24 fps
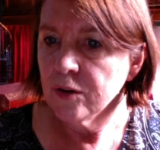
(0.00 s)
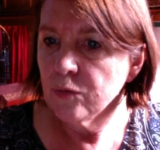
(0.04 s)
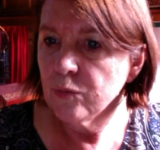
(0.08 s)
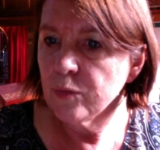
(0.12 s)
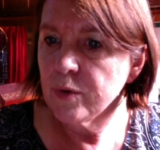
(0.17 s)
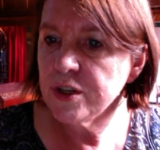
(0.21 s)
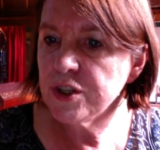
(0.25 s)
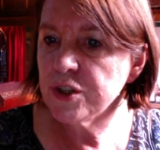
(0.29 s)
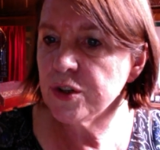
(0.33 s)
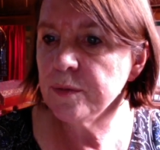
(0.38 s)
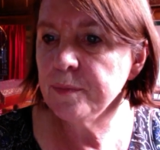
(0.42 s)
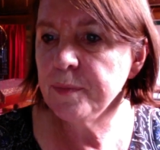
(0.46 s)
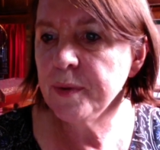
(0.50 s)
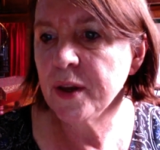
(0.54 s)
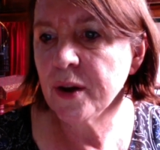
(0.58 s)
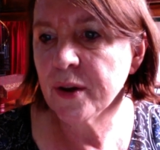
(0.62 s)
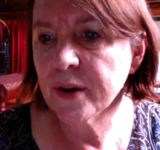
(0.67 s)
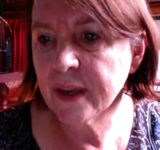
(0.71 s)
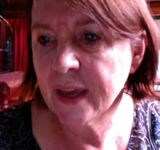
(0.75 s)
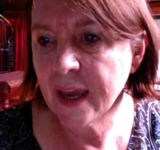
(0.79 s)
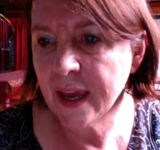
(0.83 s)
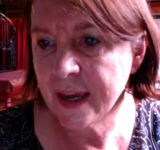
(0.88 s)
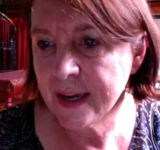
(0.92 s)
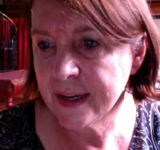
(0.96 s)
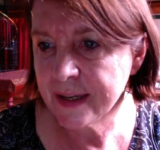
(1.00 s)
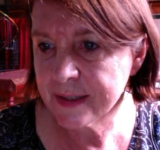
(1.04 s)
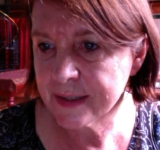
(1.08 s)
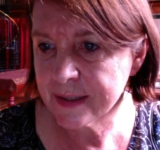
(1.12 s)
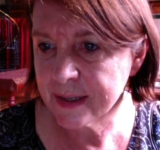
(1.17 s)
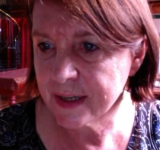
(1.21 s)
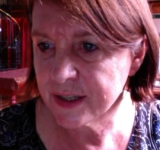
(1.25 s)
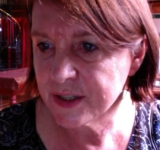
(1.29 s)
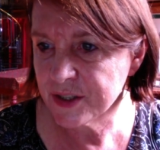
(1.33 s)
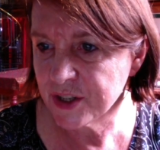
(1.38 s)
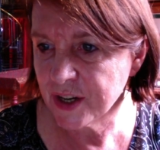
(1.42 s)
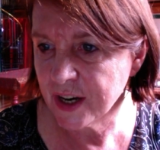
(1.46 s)
We should be okay,
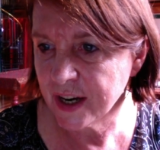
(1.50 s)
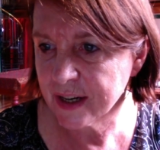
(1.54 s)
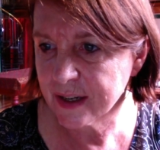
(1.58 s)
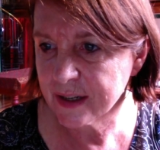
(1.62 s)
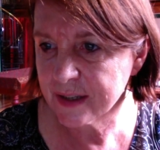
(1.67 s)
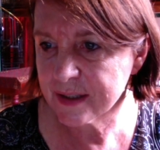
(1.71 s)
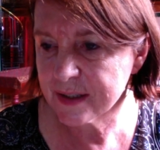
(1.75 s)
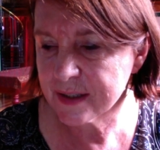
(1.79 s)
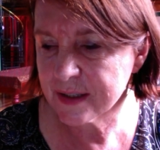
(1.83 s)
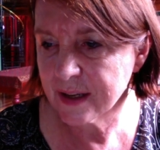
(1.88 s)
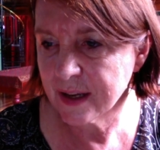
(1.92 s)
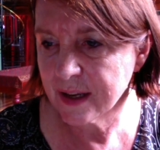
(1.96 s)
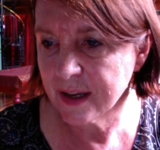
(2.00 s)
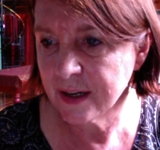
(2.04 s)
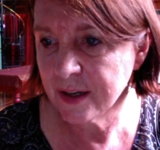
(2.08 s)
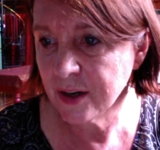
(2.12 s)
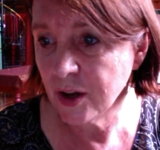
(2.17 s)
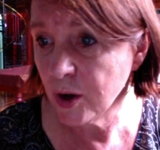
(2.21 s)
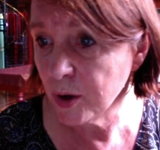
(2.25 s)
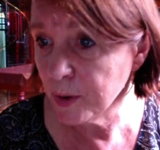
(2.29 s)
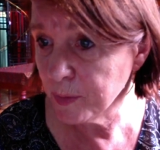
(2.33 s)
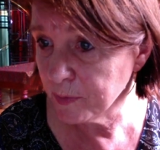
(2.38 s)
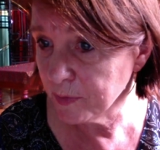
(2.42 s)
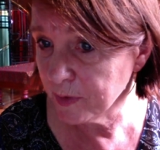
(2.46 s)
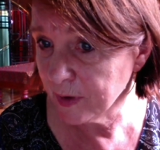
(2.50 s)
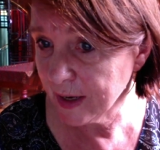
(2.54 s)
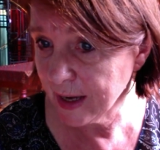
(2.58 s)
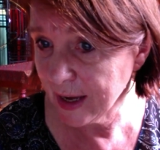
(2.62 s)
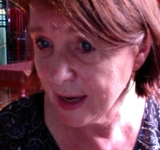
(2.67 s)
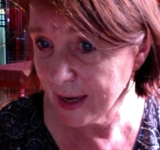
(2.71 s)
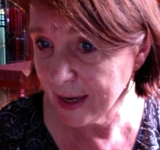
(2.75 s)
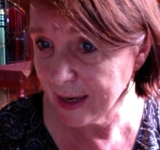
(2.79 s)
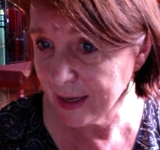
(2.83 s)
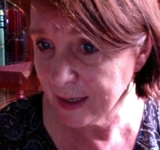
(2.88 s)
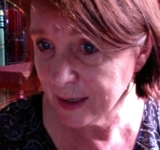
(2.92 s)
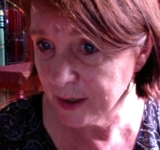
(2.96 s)
said Jax, and hopefully
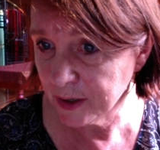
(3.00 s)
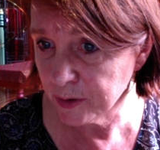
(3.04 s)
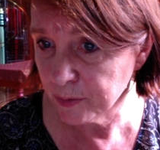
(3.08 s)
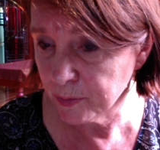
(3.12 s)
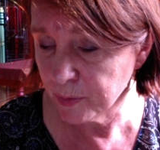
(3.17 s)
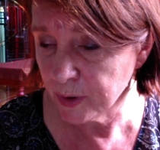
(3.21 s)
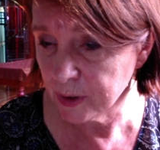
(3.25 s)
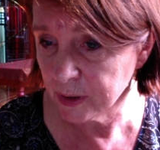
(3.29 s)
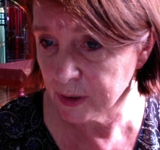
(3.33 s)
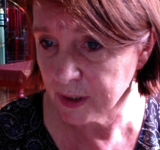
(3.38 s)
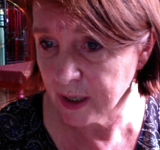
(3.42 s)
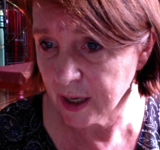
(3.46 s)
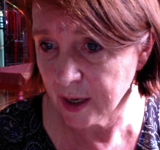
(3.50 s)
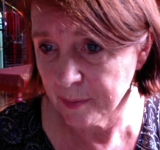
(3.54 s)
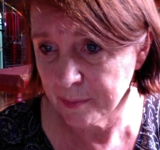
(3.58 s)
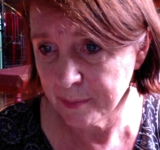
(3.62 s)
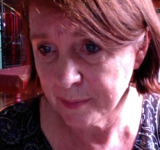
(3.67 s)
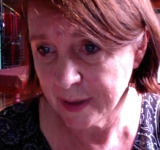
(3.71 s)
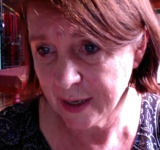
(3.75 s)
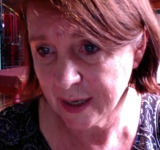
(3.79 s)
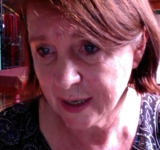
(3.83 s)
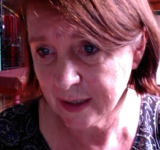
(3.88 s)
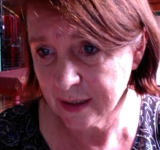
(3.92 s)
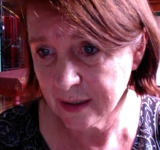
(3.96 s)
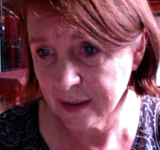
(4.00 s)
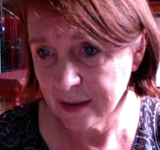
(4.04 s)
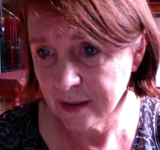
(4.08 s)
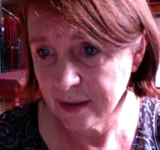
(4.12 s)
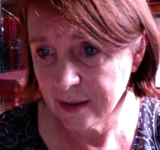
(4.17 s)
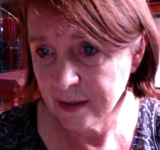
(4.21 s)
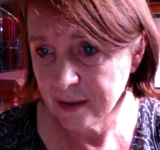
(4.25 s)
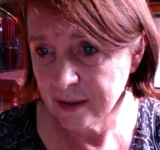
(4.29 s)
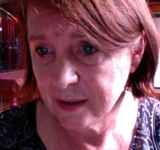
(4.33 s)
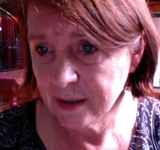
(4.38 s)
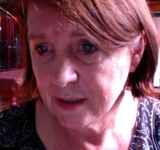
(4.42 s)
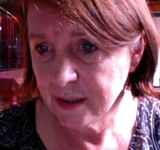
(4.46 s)
Halo will come back.
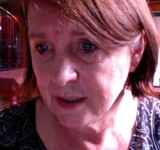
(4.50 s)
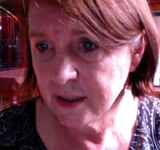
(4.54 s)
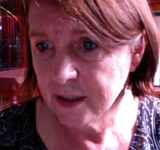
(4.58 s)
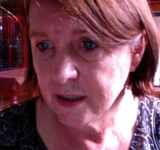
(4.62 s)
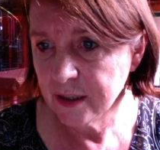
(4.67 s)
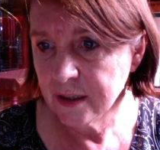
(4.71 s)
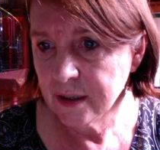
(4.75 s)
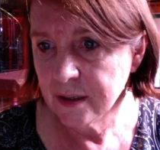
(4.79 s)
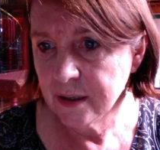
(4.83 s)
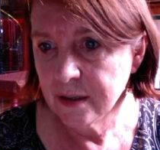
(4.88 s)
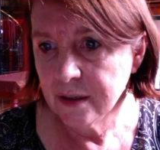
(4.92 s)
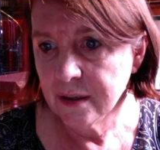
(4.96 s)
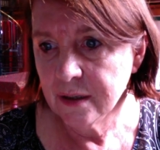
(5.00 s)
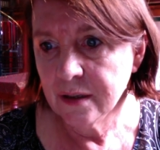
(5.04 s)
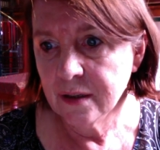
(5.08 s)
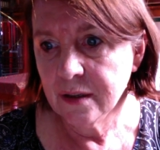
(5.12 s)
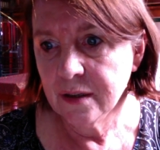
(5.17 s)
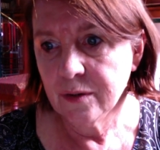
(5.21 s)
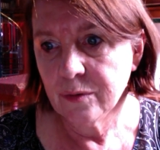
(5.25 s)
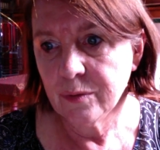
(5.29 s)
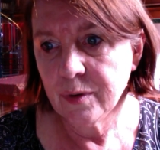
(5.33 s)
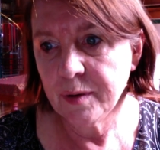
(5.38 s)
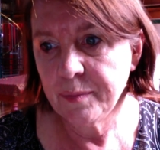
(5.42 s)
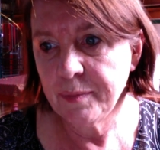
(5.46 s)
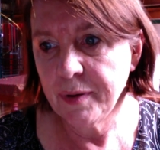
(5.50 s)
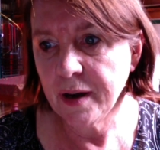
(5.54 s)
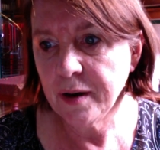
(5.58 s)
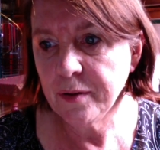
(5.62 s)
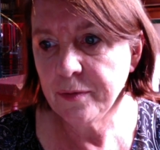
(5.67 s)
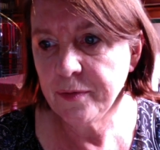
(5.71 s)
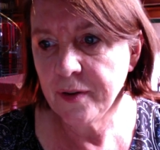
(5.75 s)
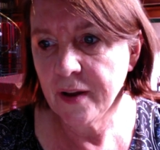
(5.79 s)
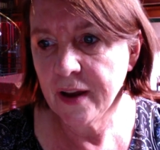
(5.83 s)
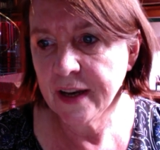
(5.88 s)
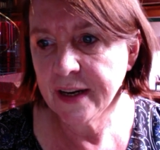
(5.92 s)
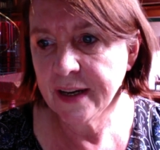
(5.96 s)
We'd better
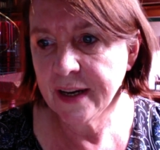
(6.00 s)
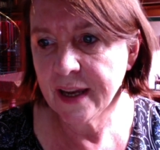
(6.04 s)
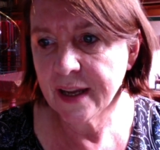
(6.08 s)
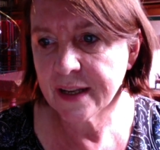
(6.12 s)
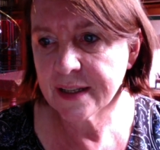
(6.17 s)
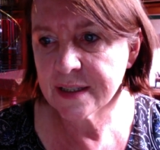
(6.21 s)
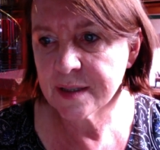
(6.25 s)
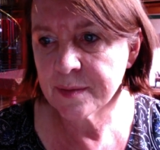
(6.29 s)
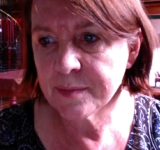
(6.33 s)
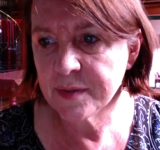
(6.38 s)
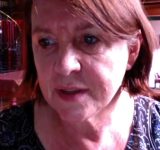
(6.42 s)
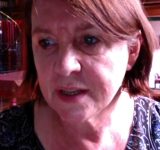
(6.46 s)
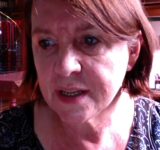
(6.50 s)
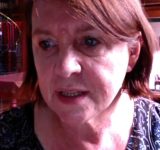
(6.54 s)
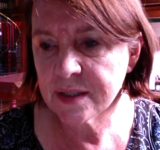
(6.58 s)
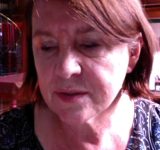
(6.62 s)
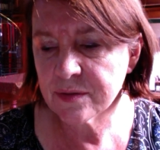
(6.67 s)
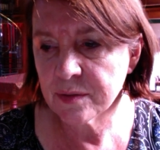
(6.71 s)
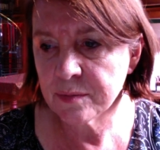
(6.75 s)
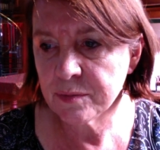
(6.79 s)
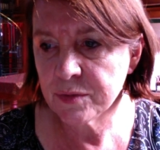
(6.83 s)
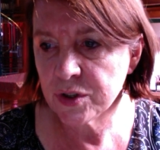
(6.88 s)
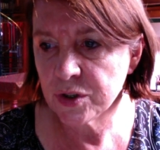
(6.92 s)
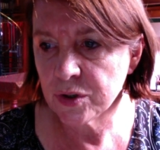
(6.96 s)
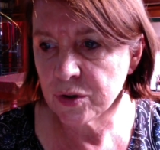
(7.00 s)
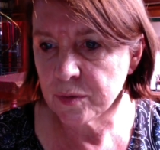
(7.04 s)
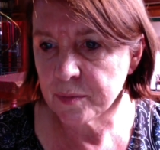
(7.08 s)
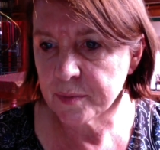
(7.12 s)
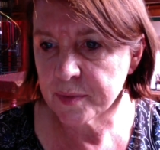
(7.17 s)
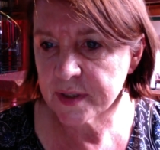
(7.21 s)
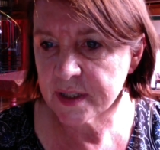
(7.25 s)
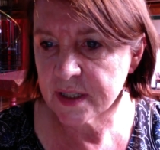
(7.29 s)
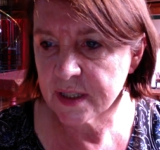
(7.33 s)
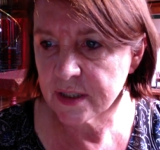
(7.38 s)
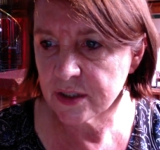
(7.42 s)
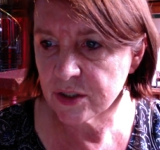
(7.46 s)
find out some things from
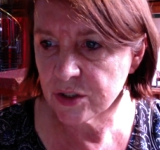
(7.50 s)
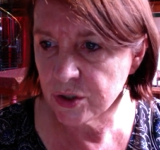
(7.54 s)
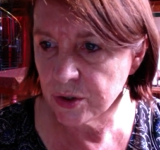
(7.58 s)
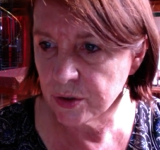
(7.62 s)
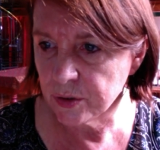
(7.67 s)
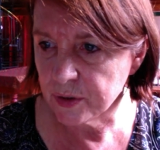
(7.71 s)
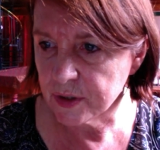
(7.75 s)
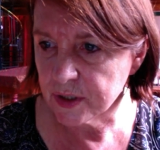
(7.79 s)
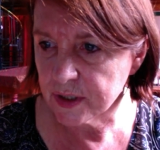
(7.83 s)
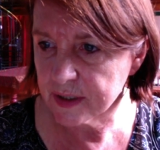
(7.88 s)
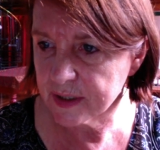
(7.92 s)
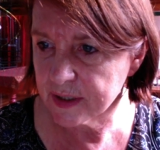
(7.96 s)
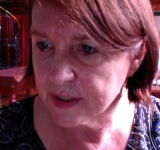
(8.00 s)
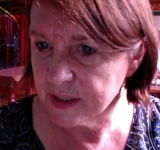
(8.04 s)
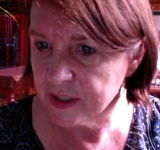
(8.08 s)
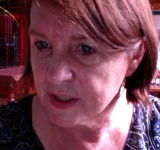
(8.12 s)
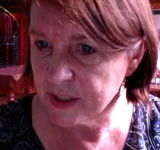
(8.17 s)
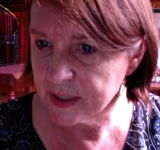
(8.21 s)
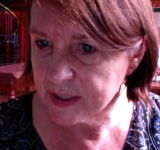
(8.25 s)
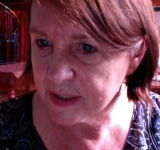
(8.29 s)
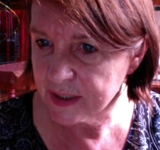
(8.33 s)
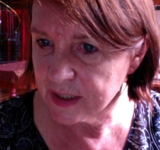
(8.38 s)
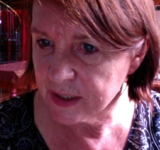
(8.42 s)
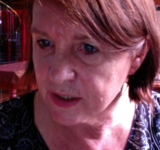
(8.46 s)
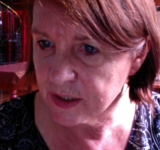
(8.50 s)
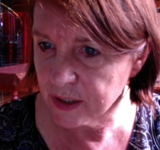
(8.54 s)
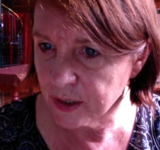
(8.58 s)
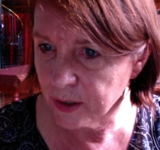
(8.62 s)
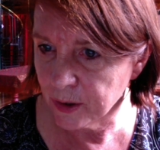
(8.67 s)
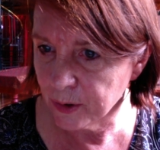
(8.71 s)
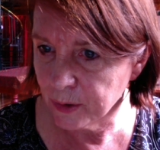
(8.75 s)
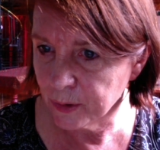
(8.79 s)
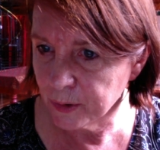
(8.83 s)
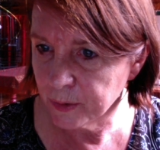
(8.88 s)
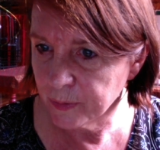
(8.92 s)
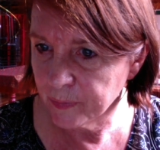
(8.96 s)
Jute, suggested
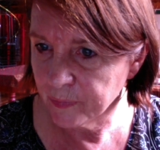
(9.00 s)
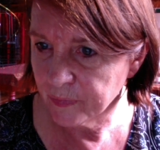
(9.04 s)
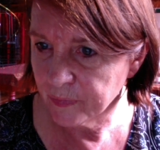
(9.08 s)
Toll.